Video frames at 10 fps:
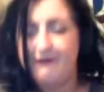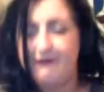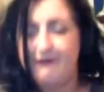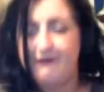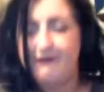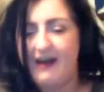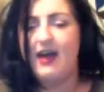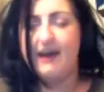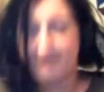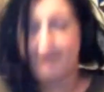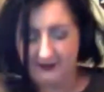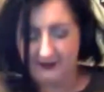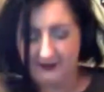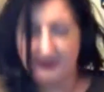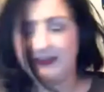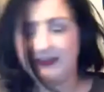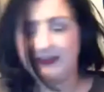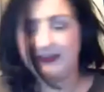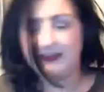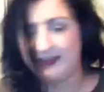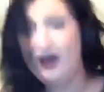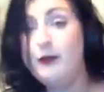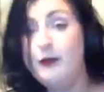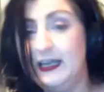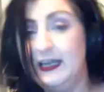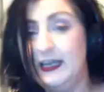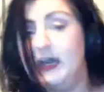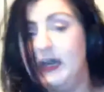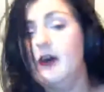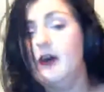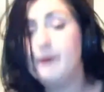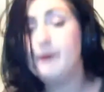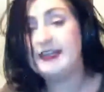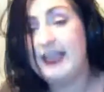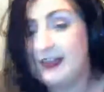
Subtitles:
After, like, tell me, but I need a link later.